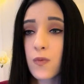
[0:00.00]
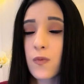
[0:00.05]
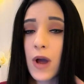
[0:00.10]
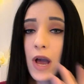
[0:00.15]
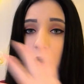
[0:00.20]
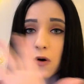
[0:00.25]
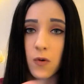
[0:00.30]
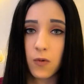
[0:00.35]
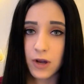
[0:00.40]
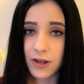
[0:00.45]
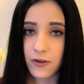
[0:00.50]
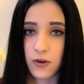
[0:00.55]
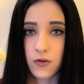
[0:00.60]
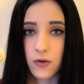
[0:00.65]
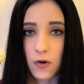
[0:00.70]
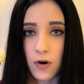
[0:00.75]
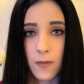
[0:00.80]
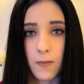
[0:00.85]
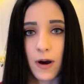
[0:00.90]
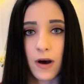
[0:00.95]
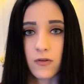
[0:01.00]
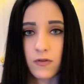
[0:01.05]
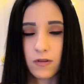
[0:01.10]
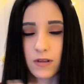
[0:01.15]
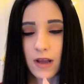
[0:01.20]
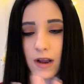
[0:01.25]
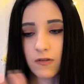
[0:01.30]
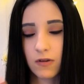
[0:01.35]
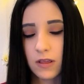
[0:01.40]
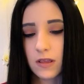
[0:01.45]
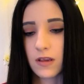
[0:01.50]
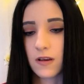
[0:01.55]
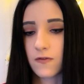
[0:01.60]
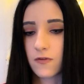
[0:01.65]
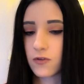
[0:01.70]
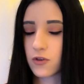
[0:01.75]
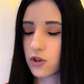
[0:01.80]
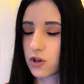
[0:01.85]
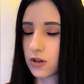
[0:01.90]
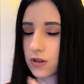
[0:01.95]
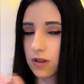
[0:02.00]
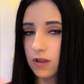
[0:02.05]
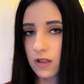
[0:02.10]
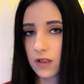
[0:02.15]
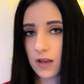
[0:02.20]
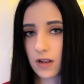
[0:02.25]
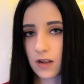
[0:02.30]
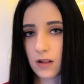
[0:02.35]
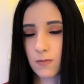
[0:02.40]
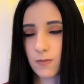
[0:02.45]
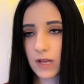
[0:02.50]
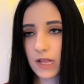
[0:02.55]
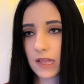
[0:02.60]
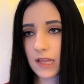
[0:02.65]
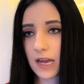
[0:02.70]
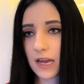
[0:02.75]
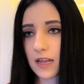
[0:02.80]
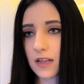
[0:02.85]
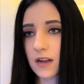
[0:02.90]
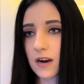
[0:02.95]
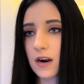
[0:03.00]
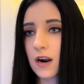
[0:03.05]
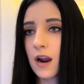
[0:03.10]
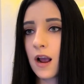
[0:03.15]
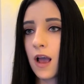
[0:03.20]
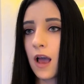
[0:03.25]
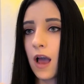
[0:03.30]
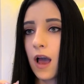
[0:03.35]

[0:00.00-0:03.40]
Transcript: We're going to talk about narrative just a little bit later,